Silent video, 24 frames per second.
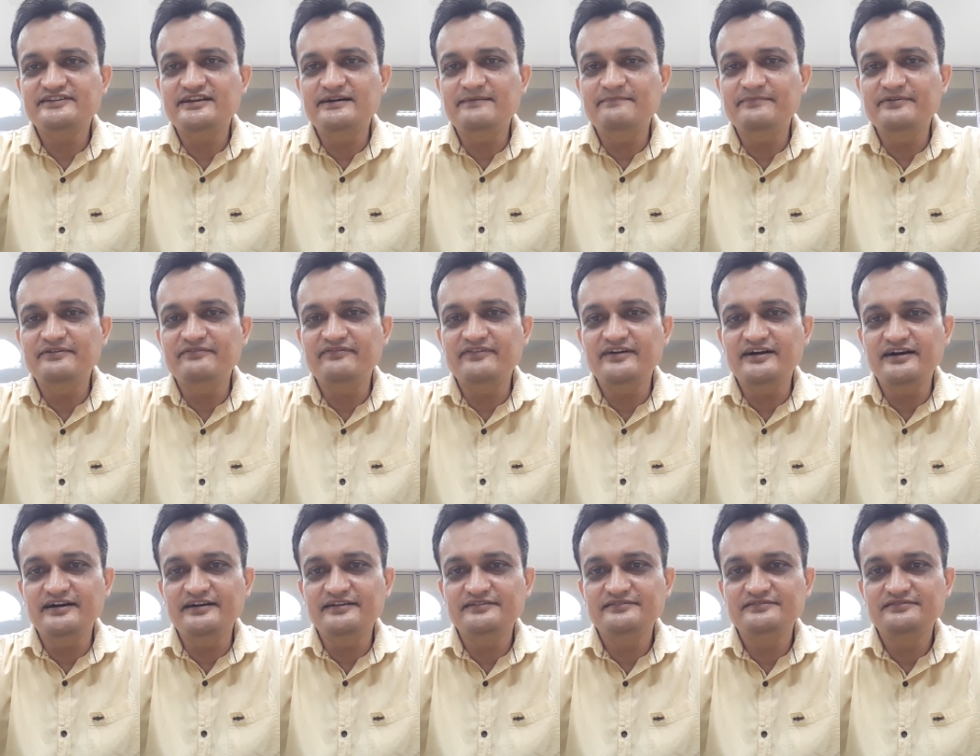
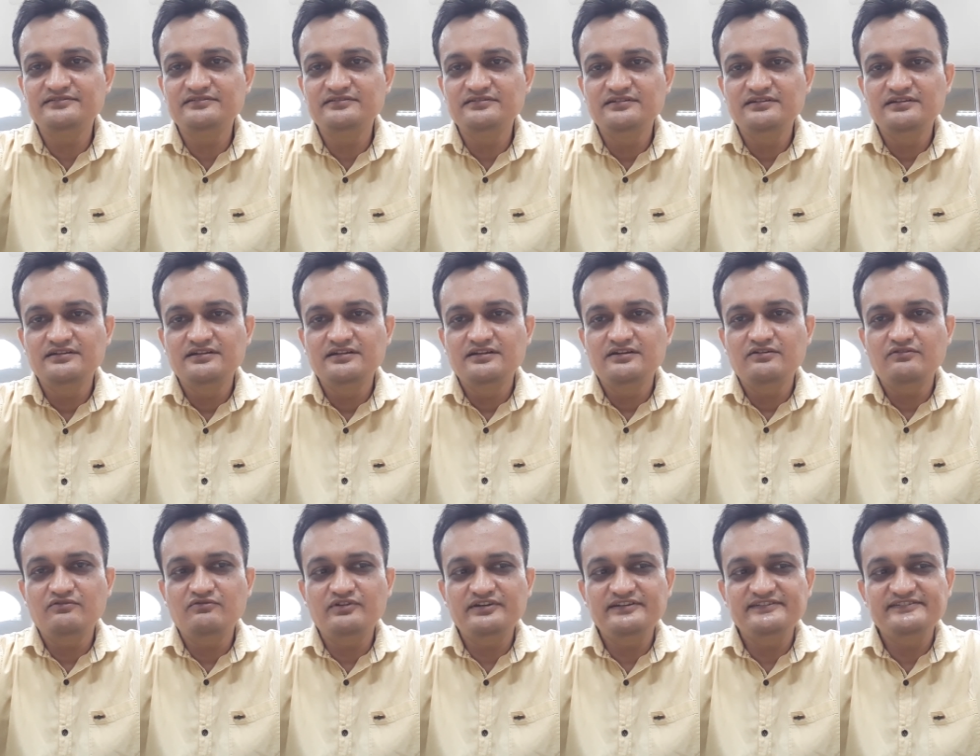amplifier?
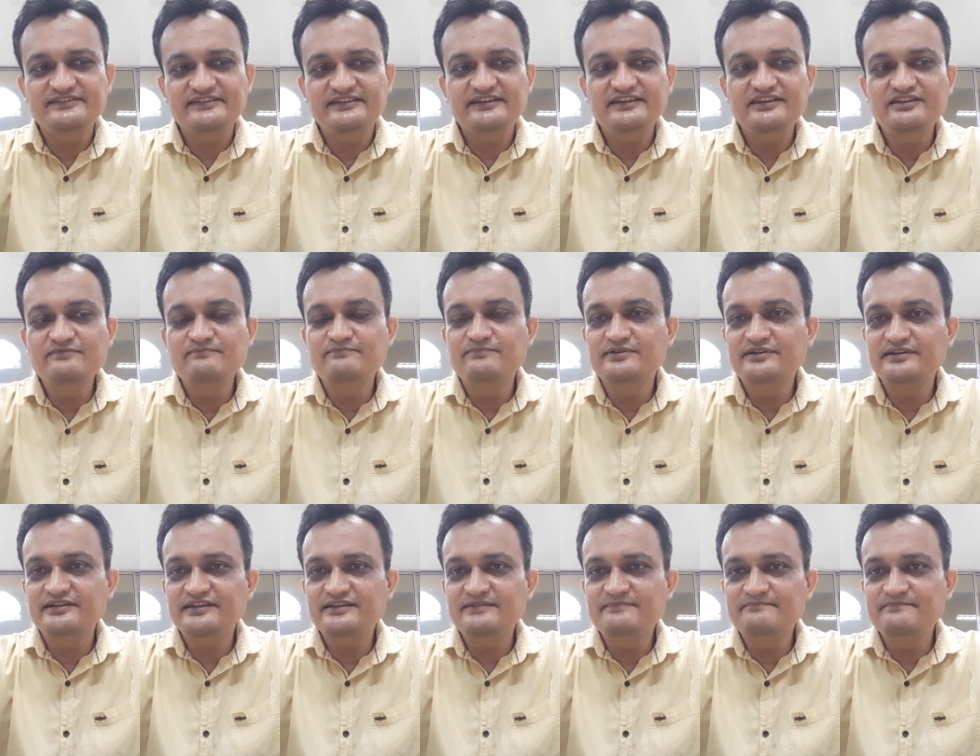What is the
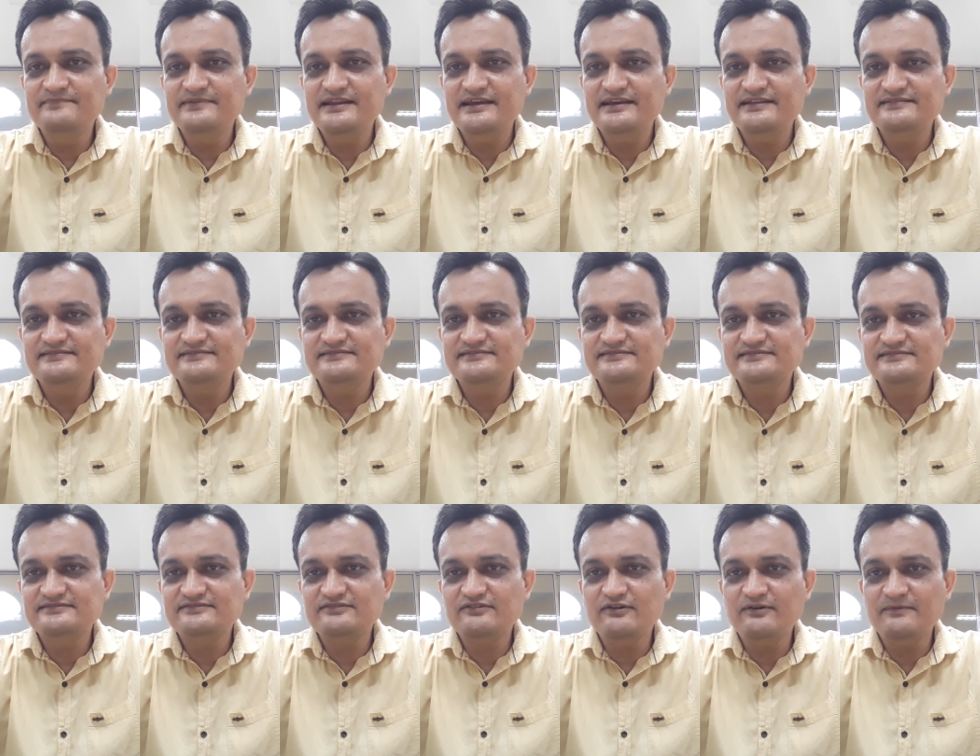input
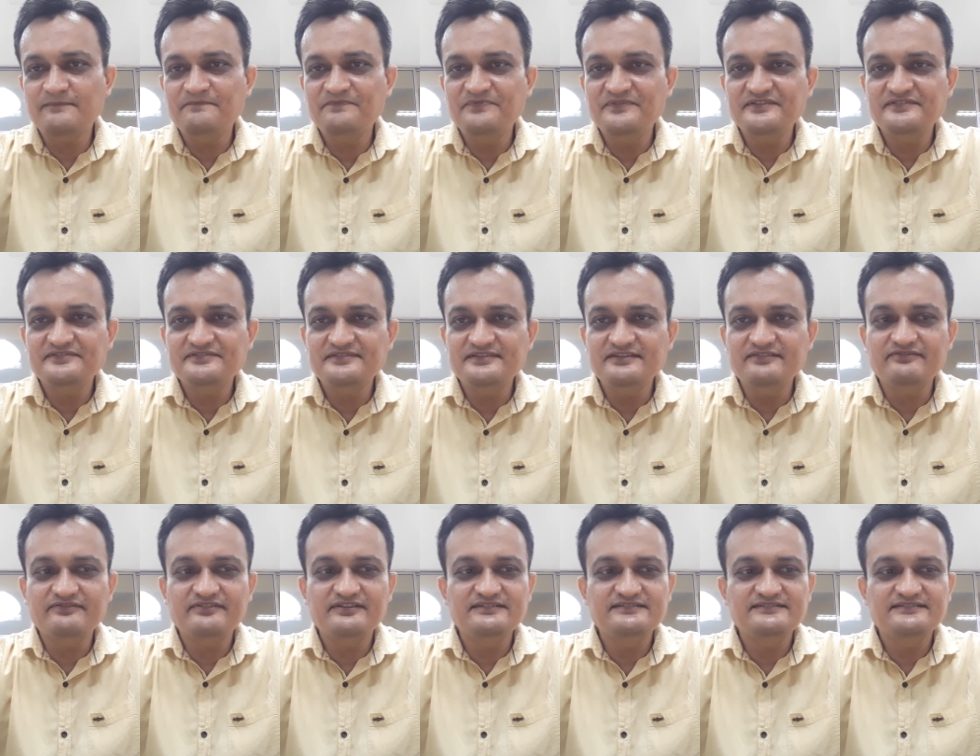impedance of this
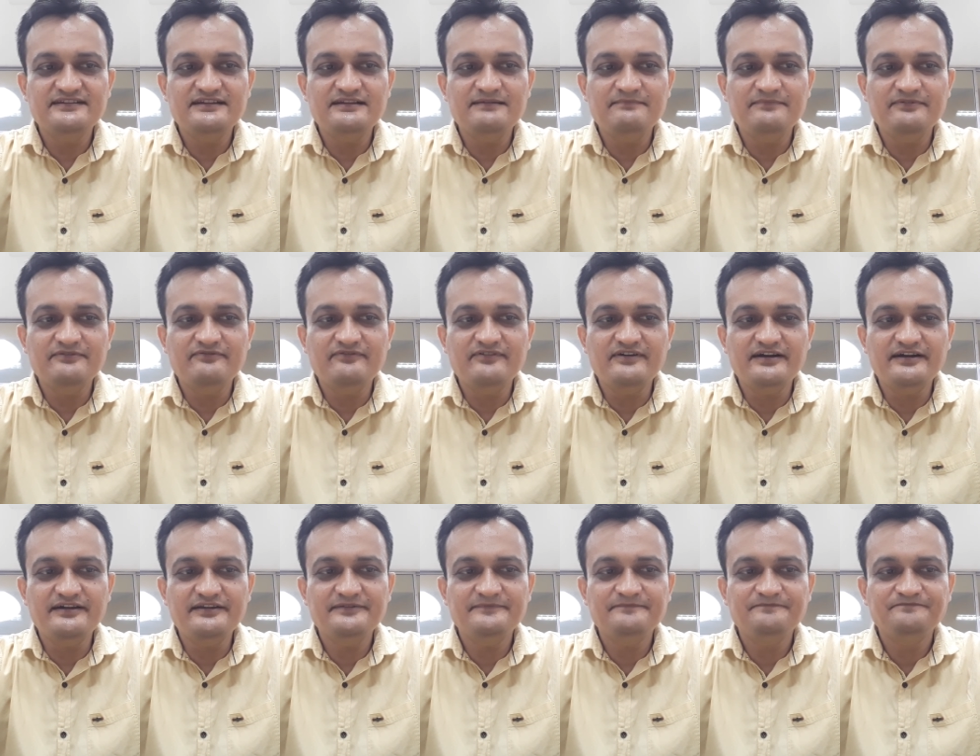differential
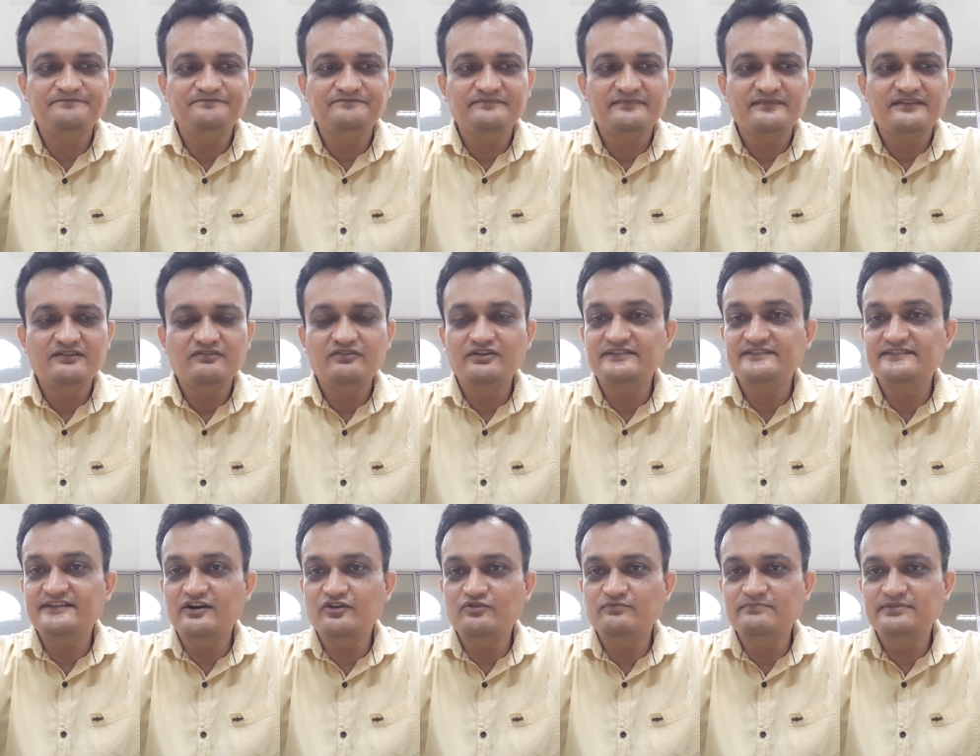amplifier? What is
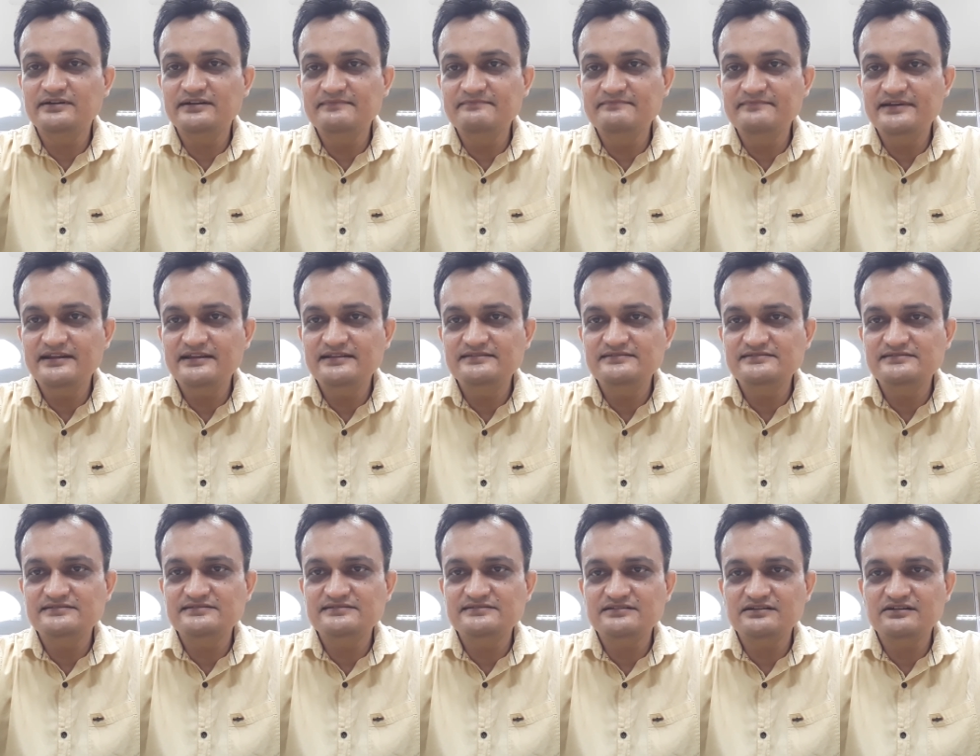the output
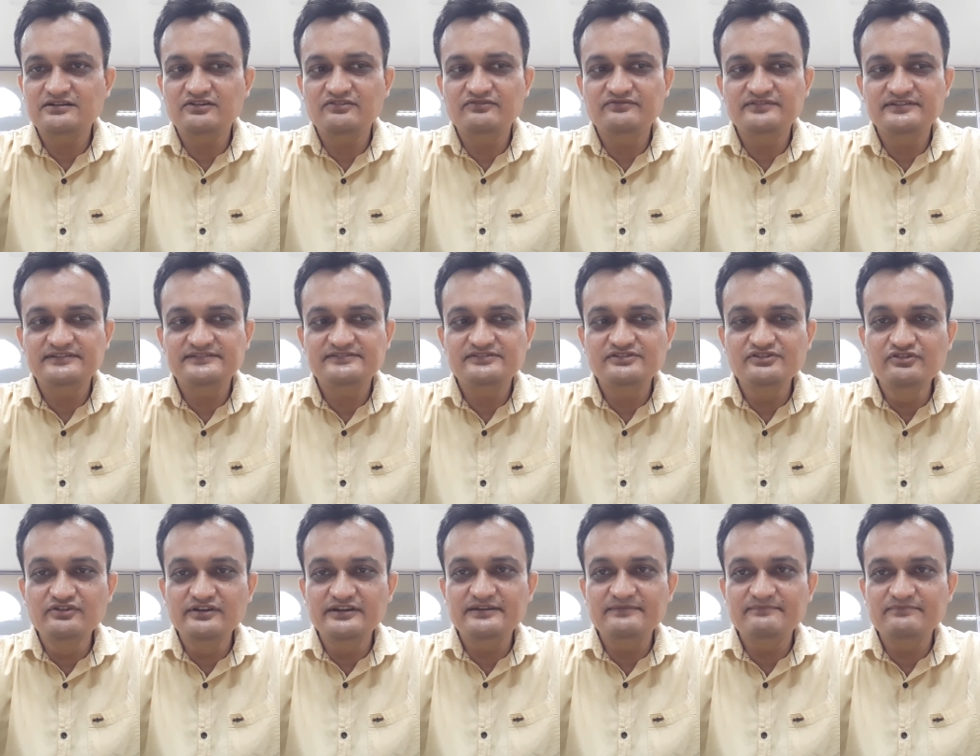impedance of this
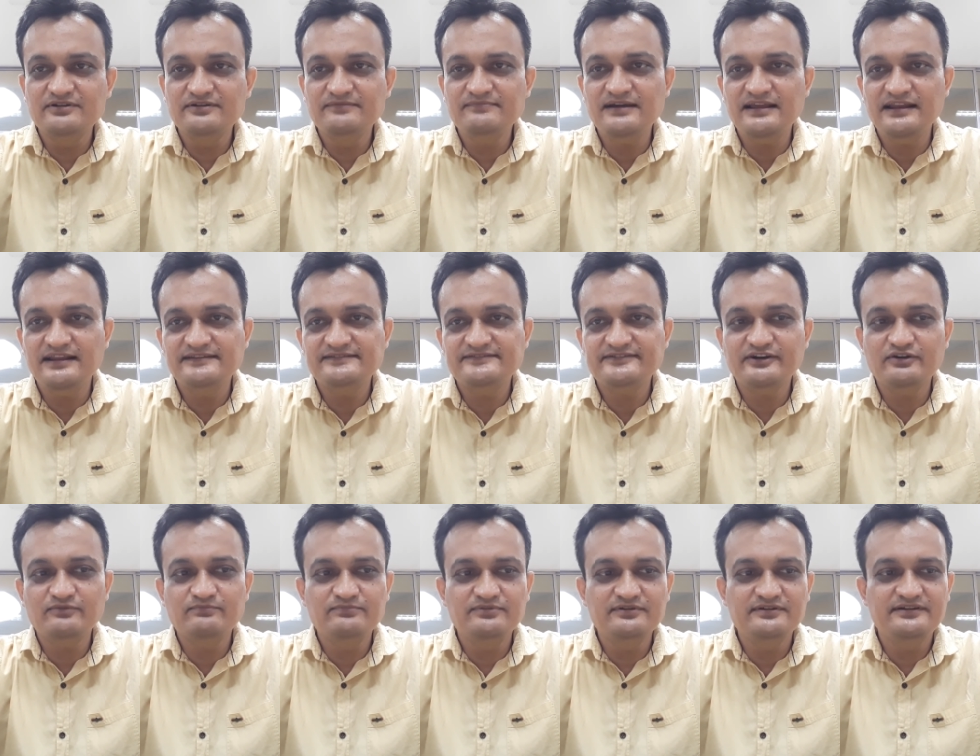dual input balance
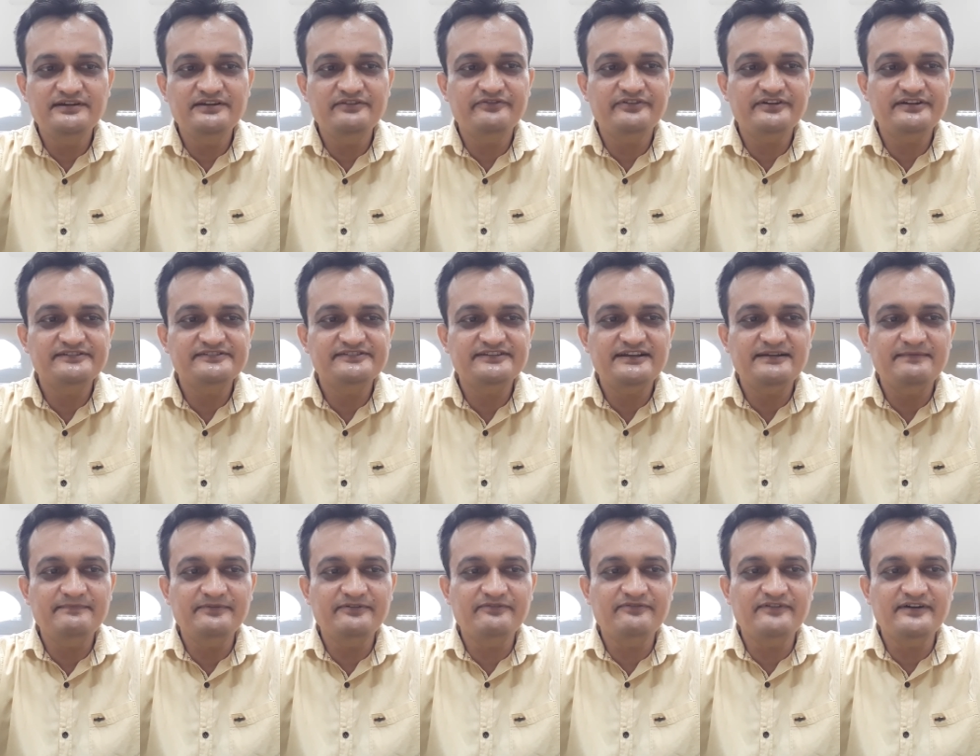output differential
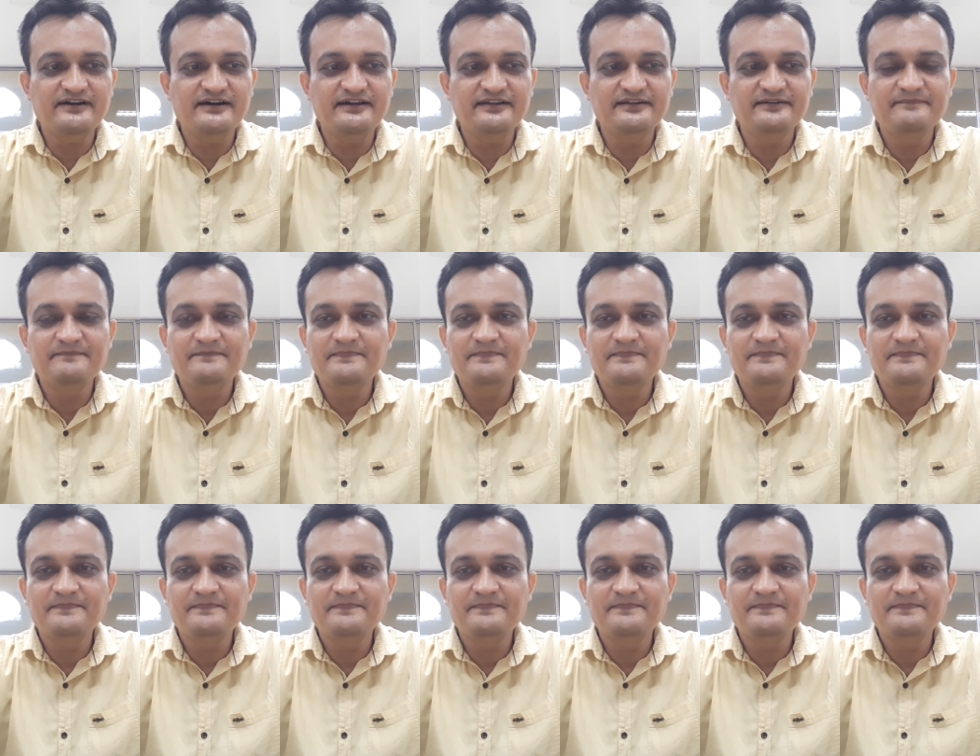amplifier?